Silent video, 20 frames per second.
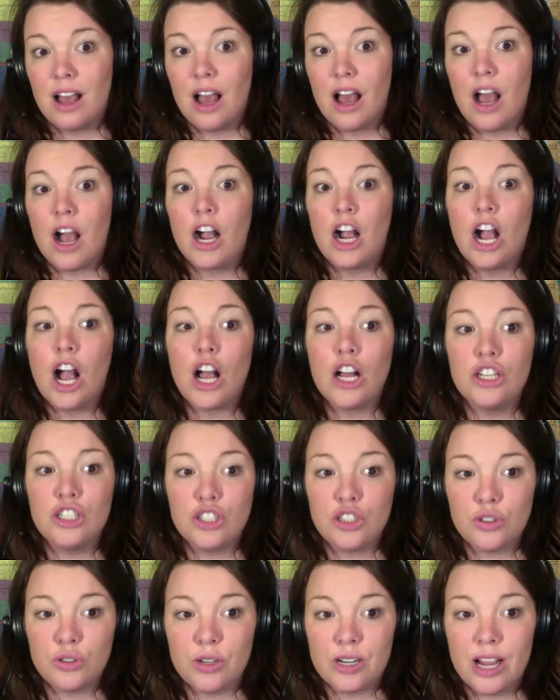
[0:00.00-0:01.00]
a
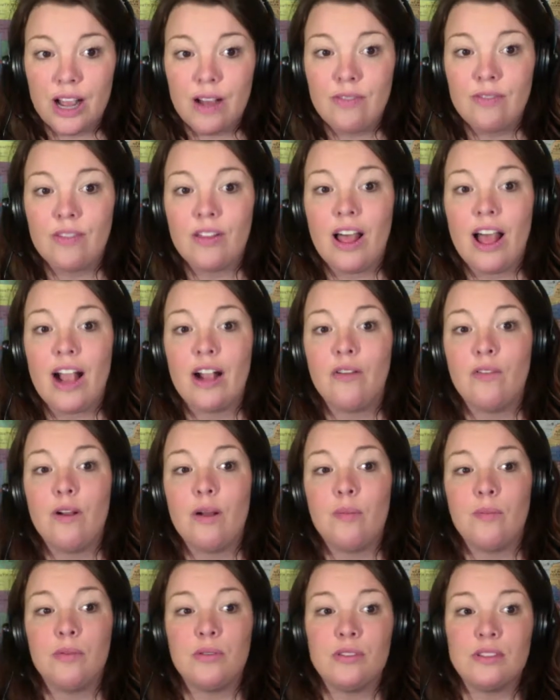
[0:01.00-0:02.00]
country. A flag
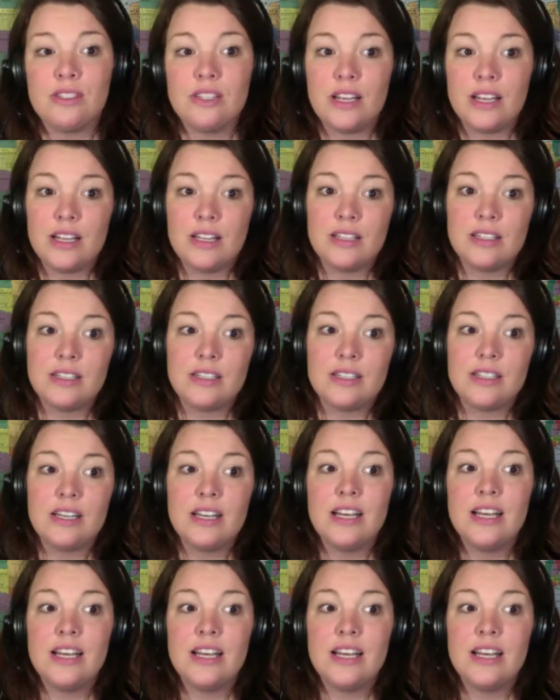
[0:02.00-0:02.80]
represents